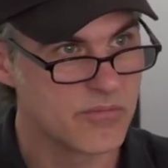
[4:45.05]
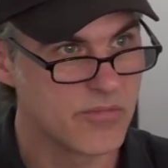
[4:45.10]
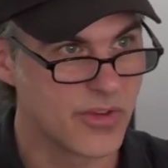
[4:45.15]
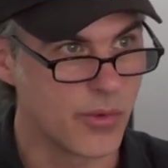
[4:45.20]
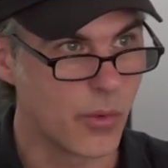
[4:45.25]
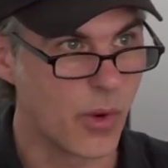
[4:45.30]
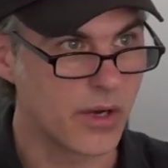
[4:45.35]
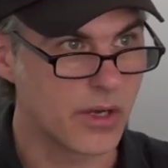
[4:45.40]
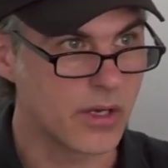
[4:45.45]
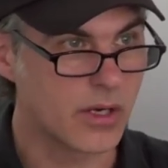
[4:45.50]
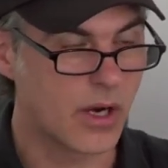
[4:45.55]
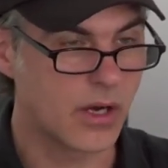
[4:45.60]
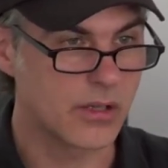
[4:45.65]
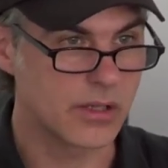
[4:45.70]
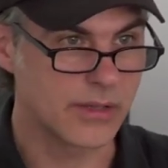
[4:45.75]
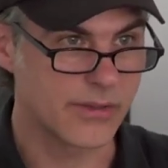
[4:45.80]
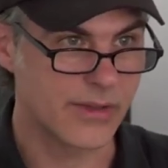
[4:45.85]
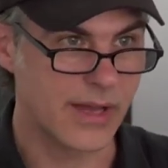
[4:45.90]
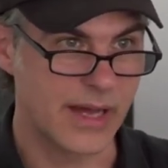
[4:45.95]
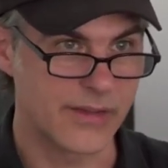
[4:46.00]
if you want to
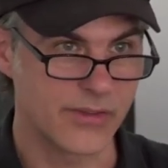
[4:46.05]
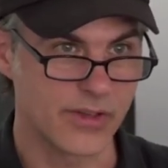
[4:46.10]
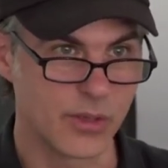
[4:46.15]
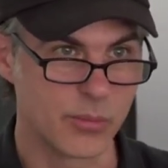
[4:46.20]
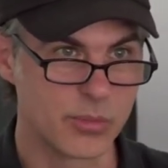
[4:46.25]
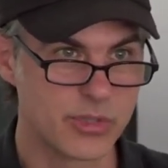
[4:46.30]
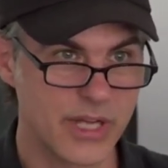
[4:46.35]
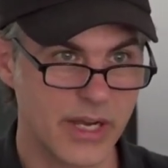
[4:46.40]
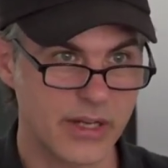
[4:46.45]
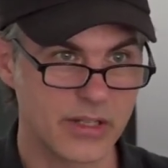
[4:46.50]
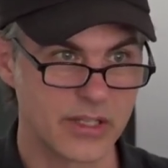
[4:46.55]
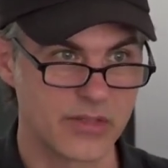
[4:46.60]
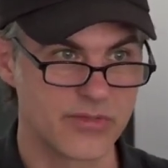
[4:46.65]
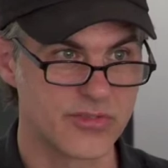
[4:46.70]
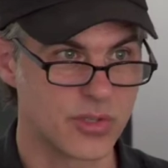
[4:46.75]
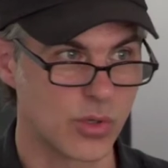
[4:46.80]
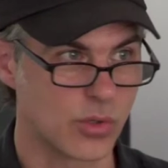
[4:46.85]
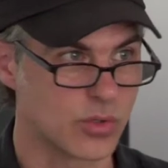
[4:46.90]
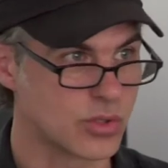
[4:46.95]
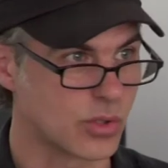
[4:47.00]
call it that, the objective
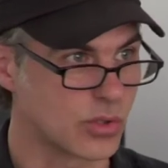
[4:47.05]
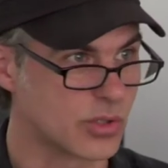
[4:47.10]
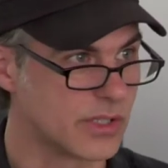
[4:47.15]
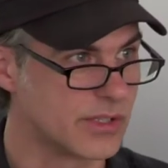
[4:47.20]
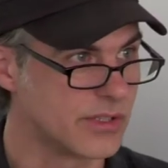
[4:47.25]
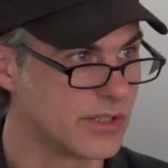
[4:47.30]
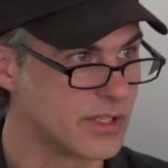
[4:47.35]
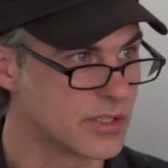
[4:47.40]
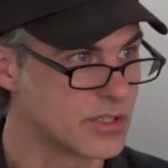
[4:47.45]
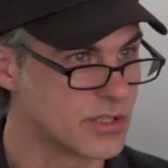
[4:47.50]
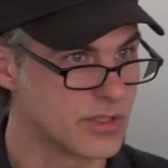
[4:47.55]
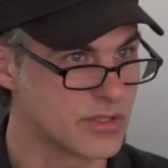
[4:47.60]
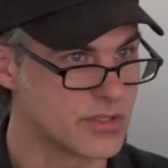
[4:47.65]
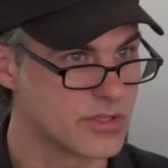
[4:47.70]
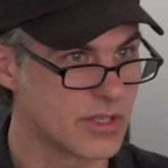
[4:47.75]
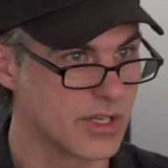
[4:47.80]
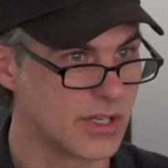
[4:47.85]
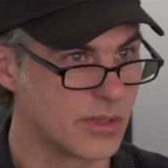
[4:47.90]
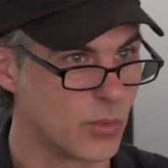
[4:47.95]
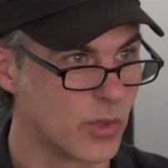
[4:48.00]
social
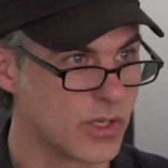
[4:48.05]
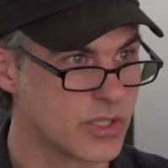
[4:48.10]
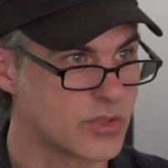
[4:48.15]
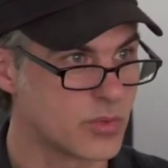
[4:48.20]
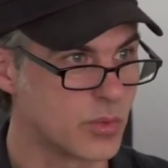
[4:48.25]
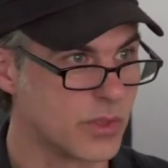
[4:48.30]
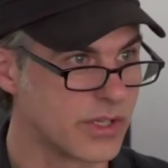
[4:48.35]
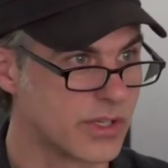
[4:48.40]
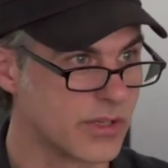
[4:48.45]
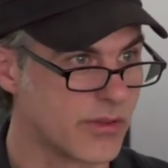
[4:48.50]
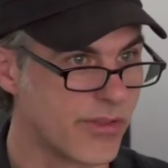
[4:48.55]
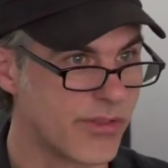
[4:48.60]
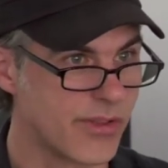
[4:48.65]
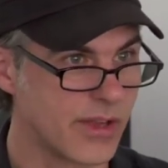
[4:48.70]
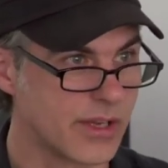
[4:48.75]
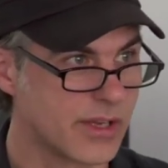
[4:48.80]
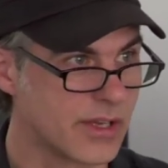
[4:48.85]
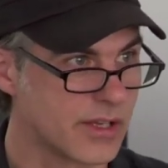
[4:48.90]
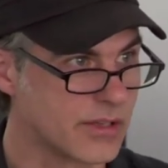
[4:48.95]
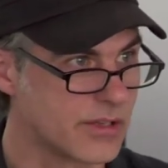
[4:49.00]
conditions in which we can
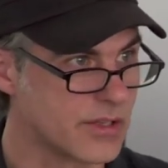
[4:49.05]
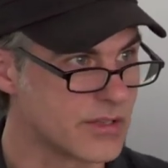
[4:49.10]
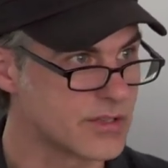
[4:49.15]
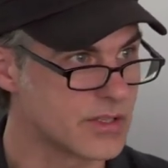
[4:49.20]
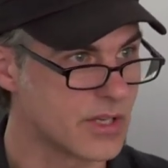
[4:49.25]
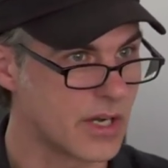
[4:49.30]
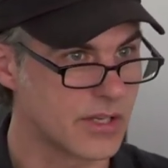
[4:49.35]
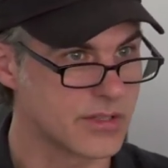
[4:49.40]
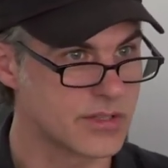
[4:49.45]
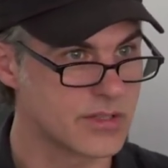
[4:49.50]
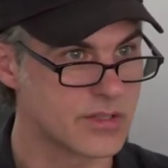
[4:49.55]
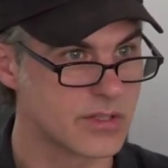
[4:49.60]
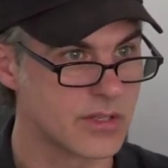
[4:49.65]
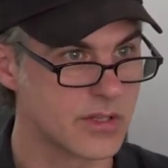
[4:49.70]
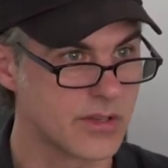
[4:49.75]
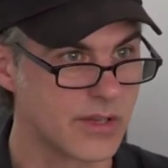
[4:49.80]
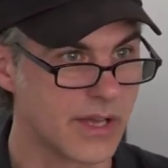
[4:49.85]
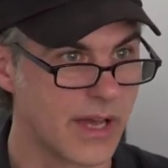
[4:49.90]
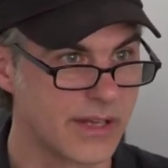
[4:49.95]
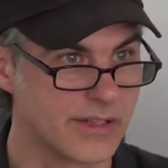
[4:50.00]
think and discuss
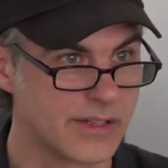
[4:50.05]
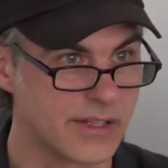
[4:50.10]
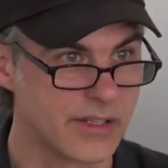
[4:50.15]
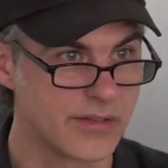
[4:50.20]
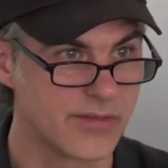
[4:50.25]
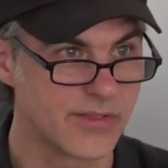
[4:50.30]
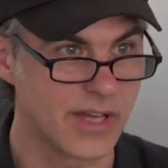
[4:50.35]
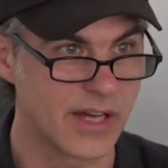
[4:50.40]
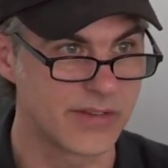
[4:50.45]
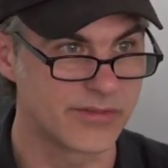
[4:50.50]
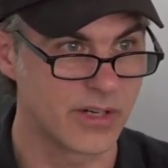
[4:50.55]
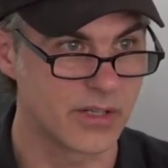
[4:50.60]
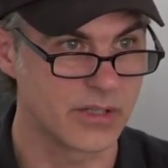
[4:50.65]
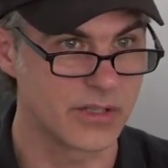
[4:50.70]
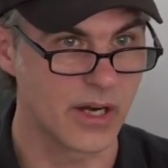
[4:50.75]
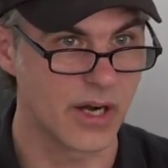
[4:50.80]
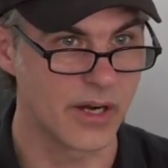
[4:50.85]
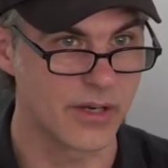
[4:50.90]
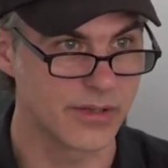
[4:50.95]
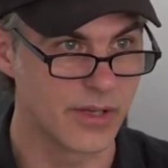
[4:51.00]
the idea of the
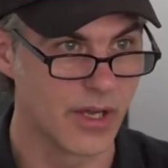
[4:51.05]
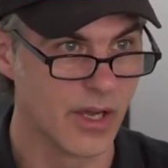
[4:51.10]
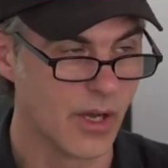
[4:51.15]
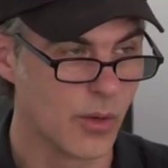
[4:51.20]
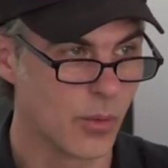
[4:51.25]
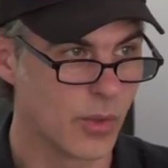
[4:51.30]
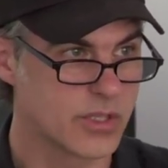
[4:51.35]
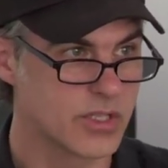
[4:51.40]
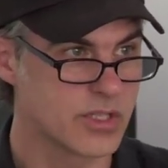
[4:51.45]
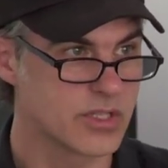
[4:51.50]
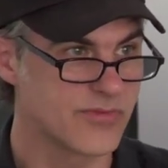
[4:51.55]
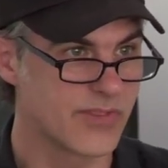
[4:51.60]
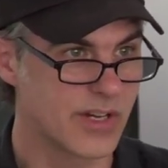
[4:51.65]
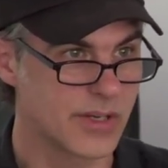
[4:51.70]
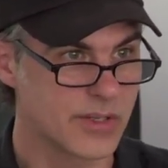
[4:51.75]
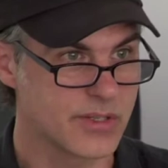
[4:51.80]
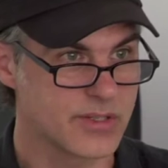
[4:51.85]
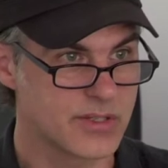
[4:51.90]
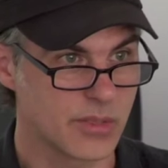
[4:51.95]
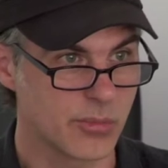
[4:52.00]
avant-garde, which is
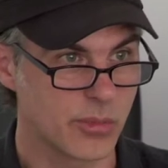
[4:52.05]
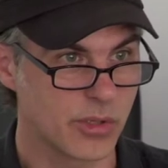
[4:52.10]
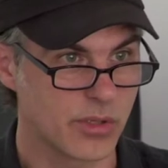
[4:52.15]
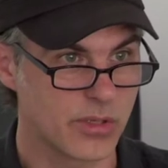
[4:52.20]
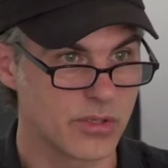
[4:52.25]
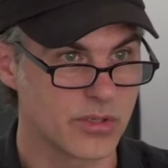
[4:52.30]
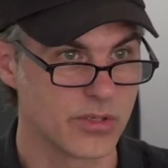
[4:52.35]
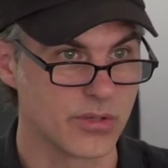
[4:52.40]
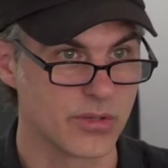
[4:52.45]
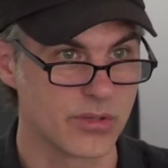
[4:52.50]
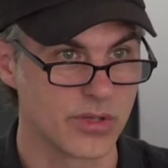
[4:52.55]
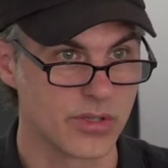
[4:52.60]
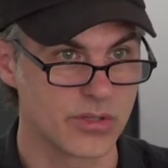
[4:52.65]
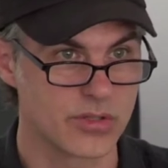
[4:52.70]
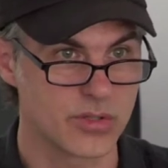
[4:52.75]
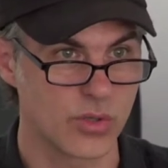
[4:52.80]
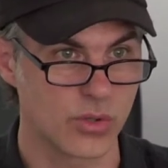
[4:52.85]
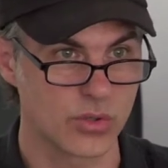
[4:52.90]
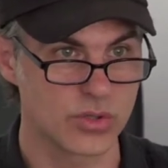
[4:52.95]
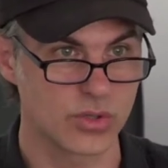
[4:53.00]
very similar to the
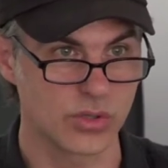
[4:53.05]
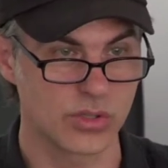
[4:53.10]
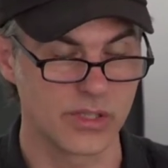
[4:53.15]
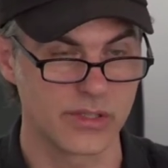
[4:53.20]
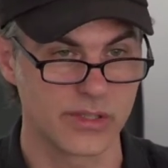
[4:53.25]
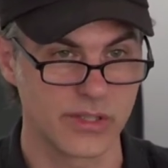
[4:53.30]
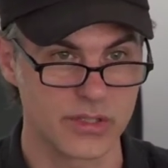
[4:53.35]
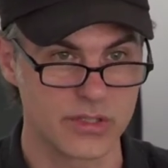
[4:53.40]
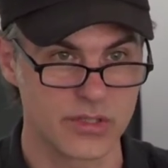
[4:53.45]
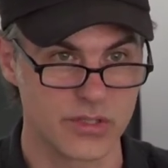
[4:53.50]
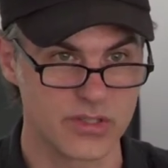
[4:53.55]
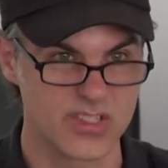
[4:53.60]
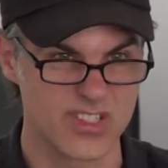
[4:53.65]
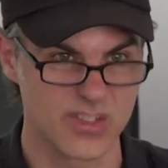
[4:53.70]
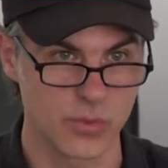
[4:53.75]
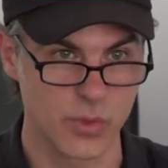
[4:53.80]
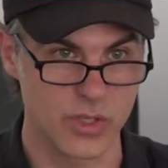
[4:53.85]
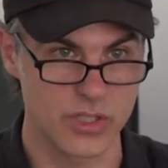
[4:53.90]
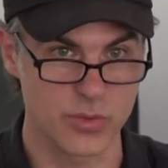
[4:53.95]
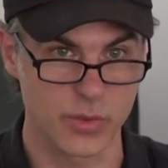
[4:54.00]
social conditions
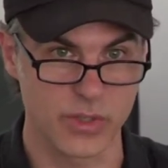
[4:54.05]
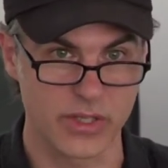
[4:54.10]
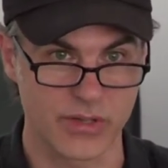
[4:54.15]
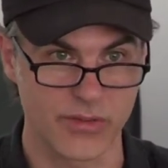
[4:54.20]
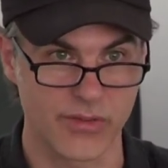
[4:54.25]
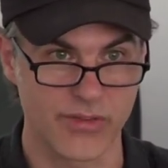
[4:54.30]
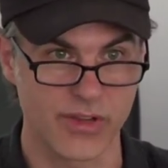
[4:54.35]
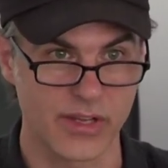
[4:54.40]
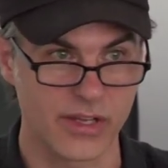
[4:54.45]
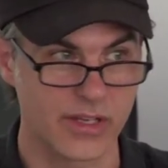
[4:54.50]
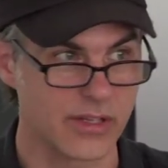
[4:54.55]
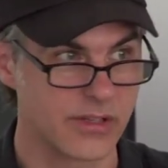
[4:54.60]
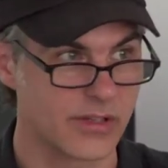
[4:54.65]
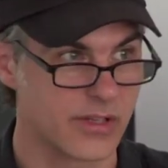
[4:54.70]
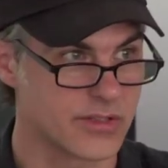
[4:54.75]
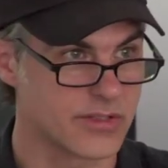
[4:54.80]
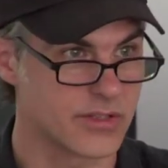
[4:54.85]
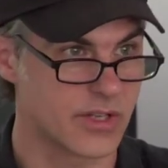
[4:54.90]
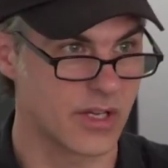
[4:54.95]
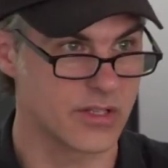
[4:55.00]
in which we can think and
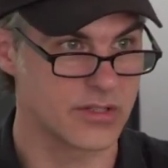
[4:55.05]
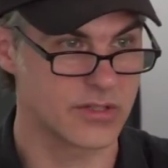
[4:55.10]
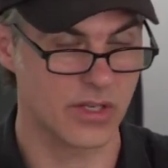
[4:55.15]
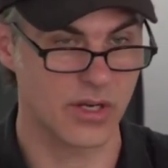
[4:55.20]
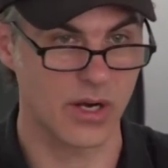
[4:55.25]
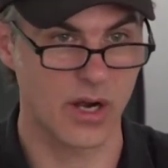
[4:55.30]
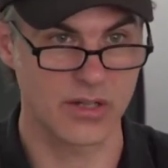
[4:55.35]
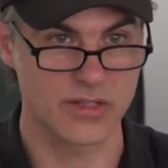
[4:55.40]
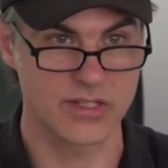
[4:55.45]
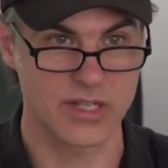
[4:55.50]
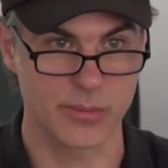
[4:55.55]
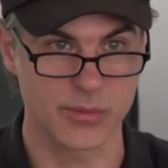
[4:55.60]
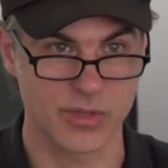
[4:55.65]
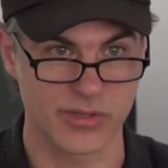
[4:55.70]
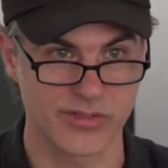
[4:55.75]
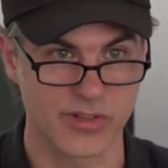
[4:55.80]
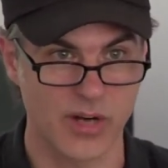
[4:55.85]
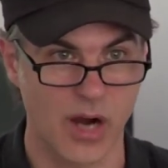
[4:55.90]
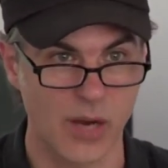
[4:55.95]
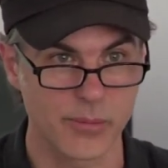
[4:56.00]
discuss the concept
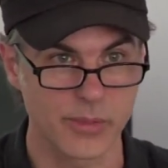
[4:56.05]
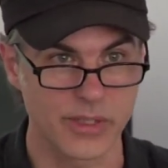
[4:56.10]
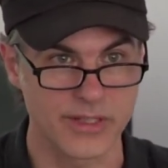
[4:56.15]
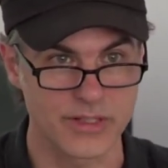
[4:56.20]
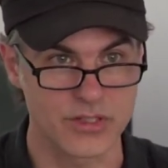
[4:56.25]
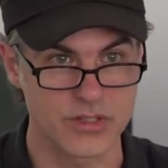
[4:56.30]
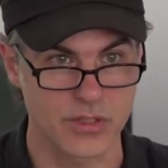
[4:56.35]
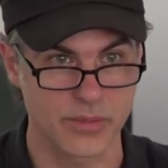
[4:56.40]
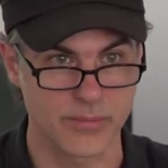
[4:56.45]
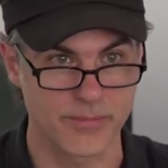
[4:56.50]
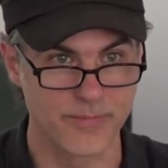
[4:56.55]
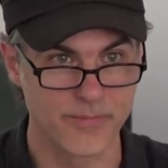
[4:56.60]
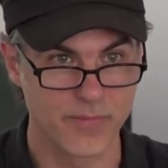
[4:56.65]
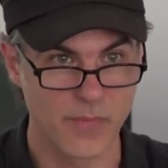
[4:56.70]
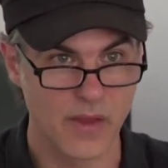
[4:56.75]
of communism.